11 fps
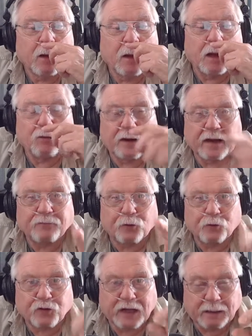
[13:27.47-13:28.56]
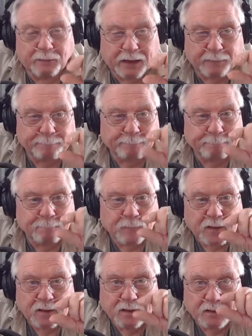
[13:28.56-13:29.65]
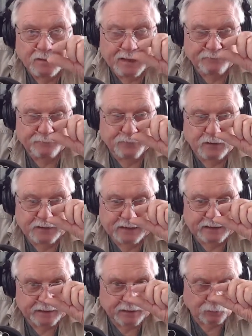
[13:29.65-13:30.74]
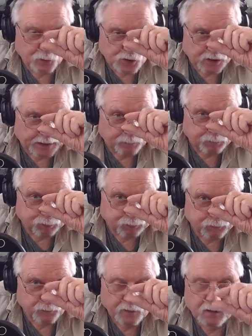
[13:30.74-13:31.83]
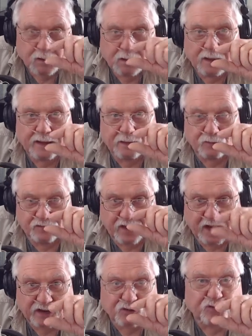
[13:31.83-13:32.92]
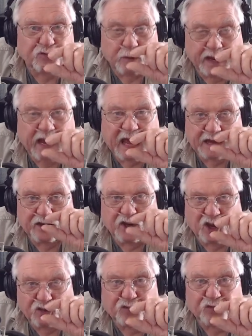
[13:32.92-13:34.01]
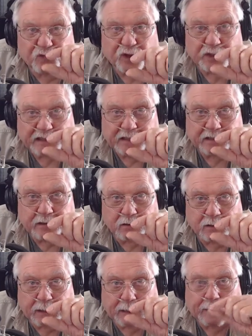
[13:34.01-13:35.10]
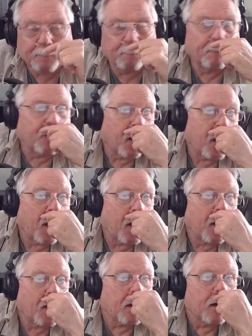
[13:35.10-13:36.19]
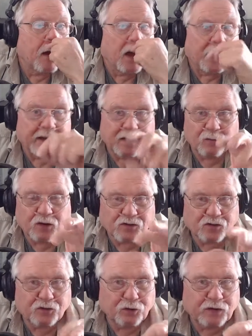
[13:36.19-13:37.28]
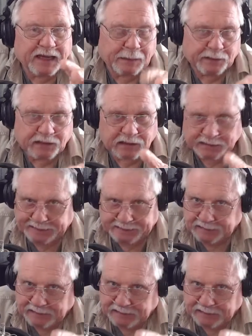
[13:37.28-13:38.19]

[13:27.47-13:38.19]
And when they first came out, that filling in there was like, it had nice filling in it, okay? And it wasn't too chemically.